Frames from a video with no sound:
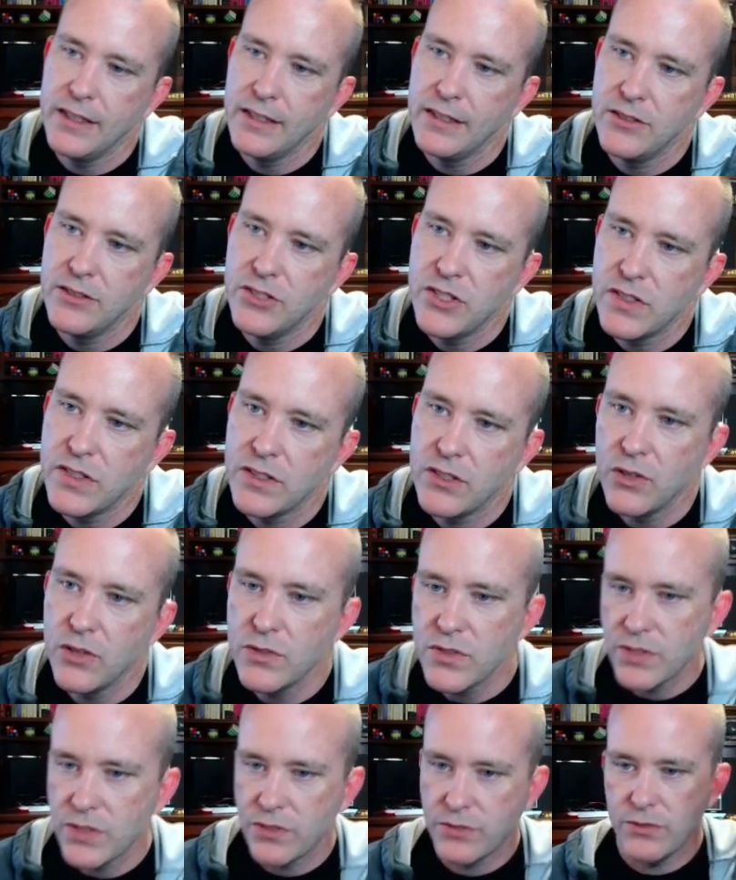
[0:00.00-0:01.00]
just
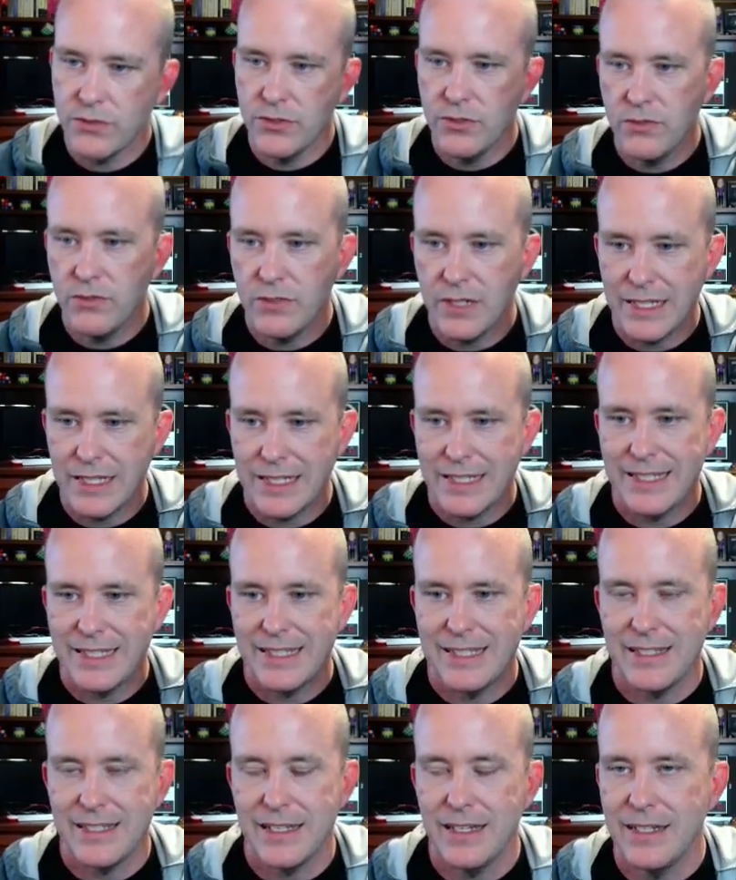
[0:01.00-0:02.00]
goes through
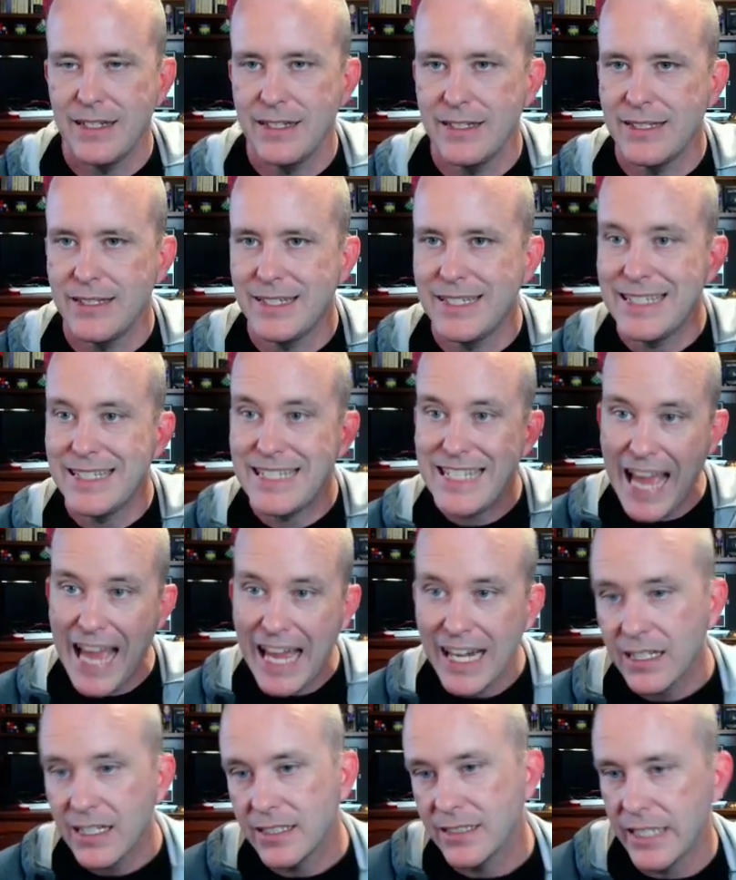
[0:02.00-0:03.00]

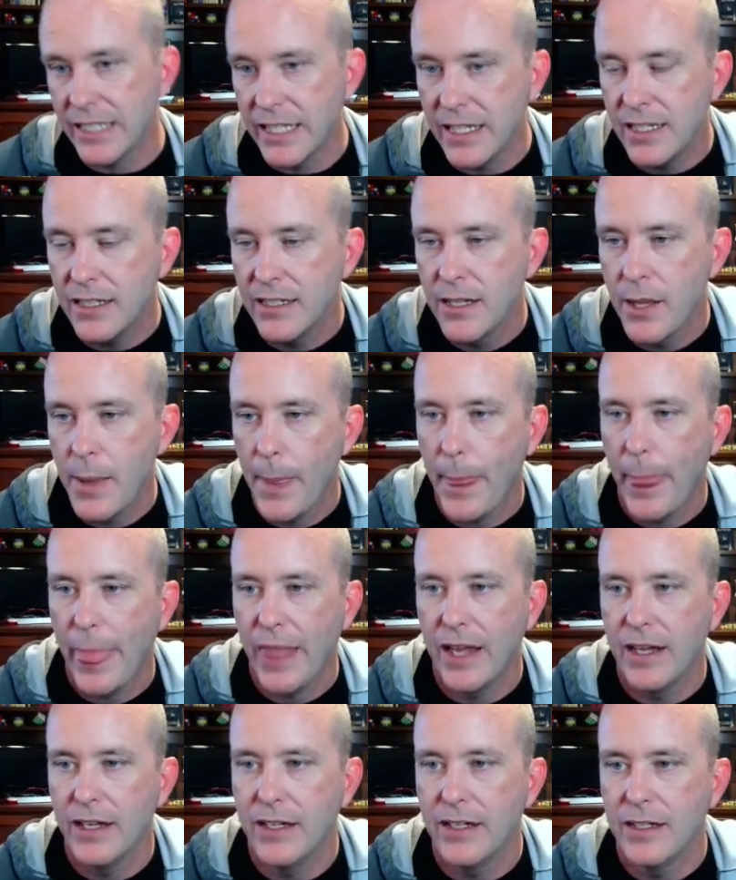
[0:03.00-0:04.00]
statically
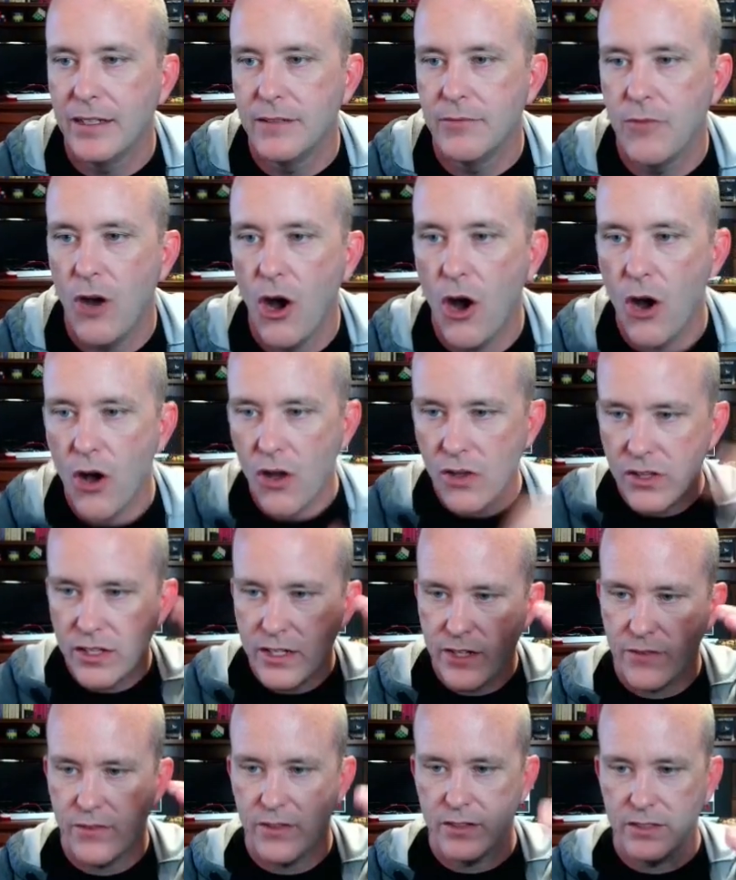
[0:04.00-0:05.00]
all the
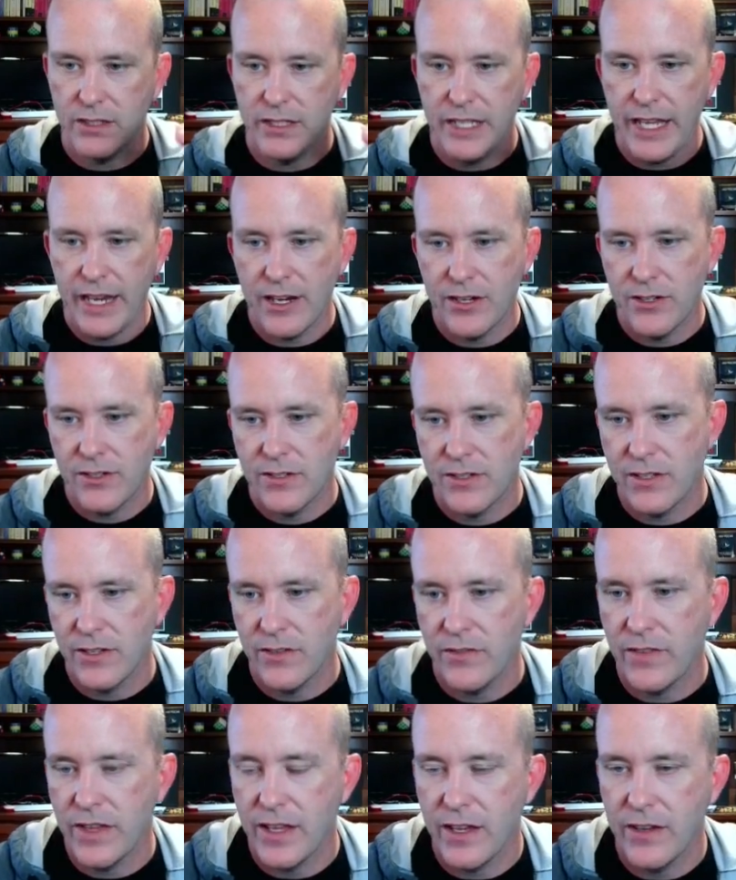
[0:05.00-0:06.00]
different layers
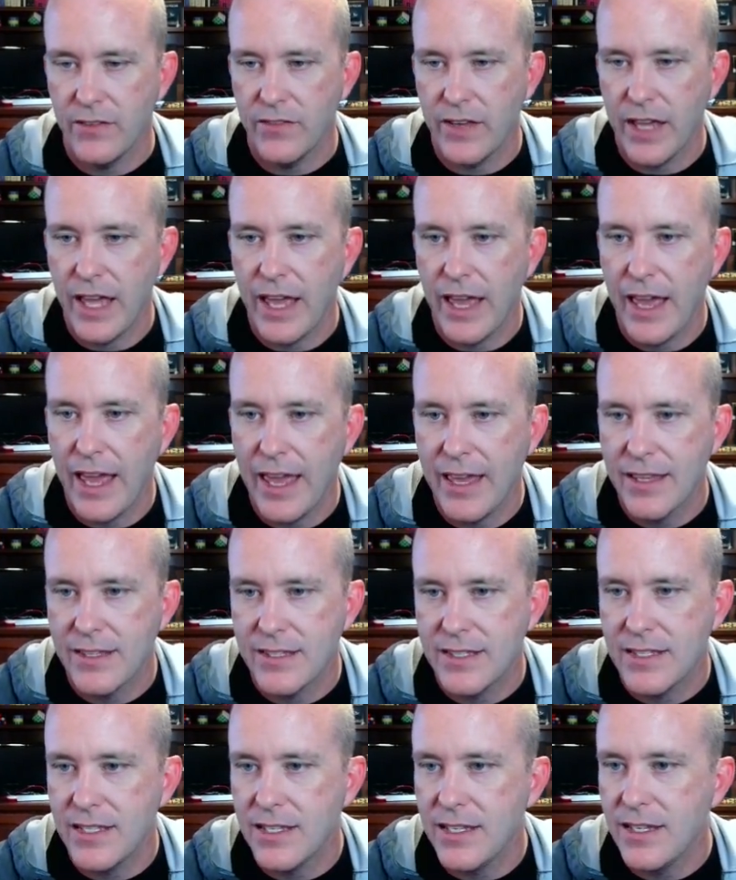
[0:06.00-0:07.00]
of
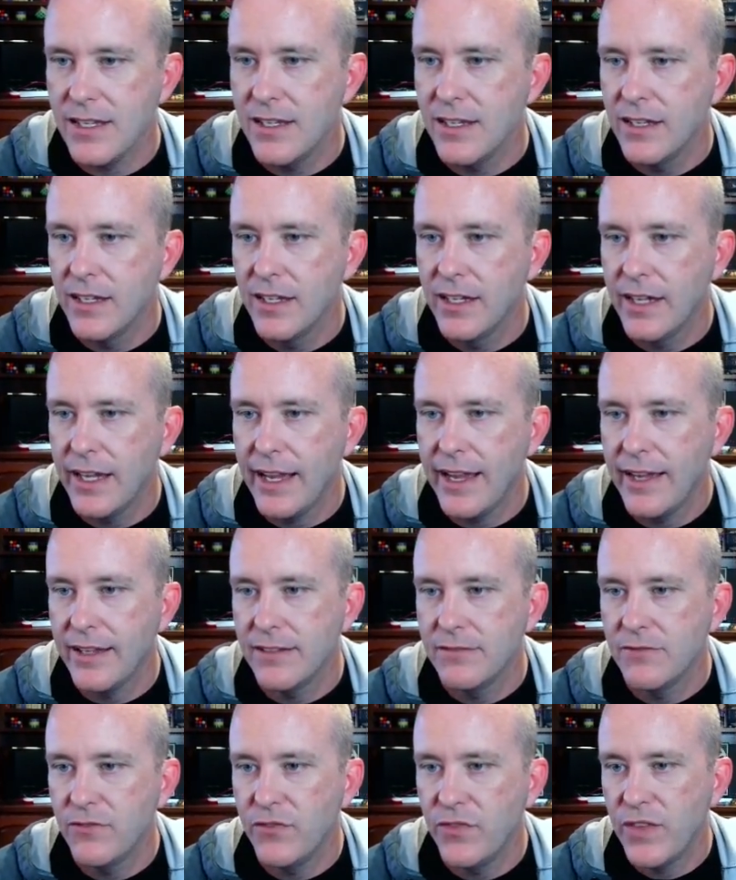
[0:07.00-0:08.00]
AST
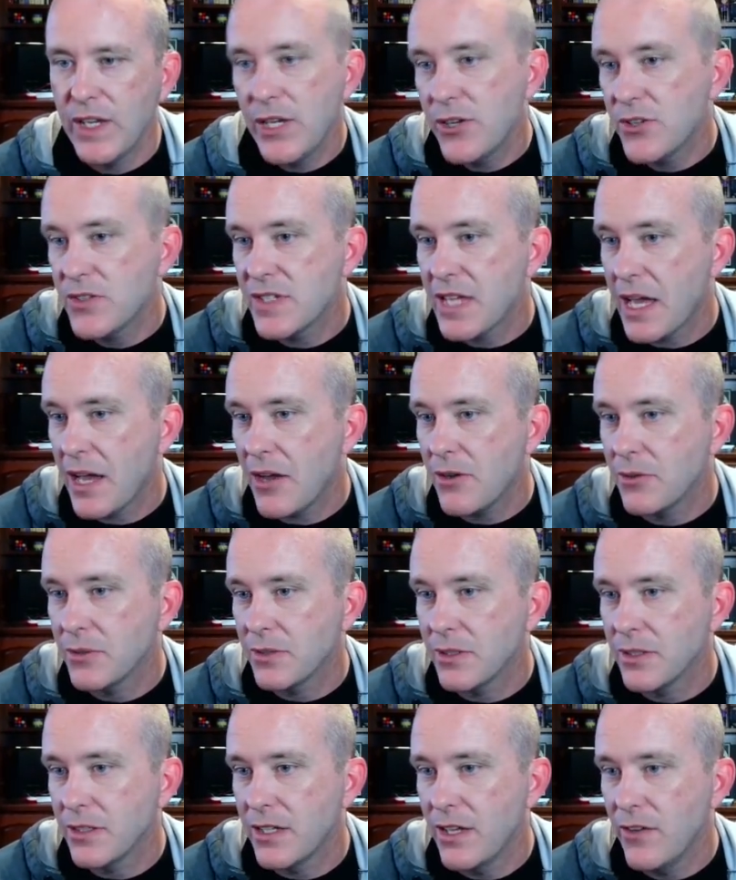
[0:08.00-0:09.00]
and figures out
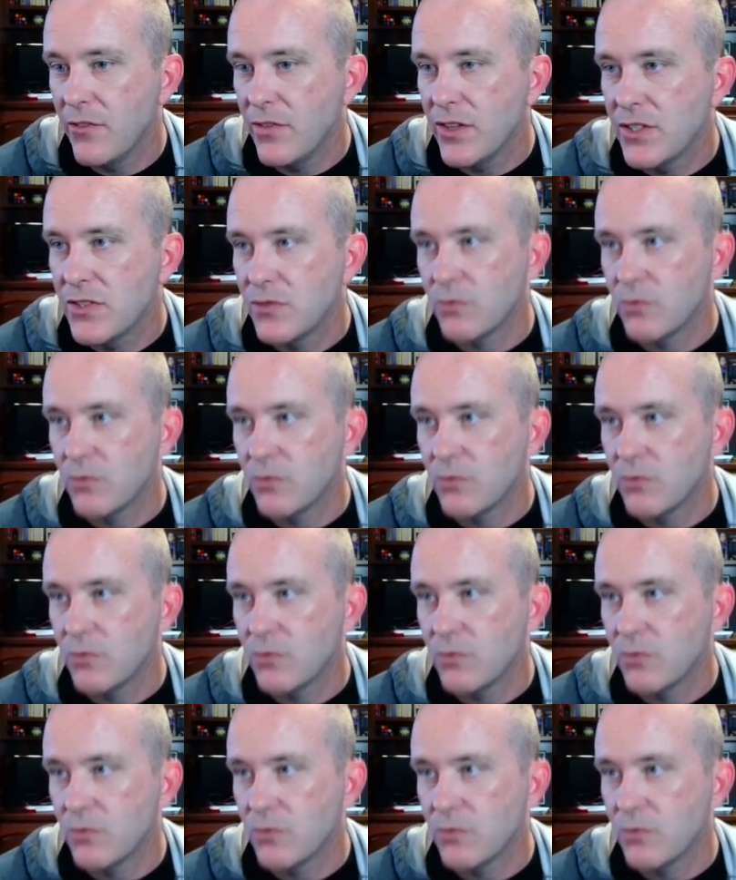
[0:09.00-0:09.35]
if it's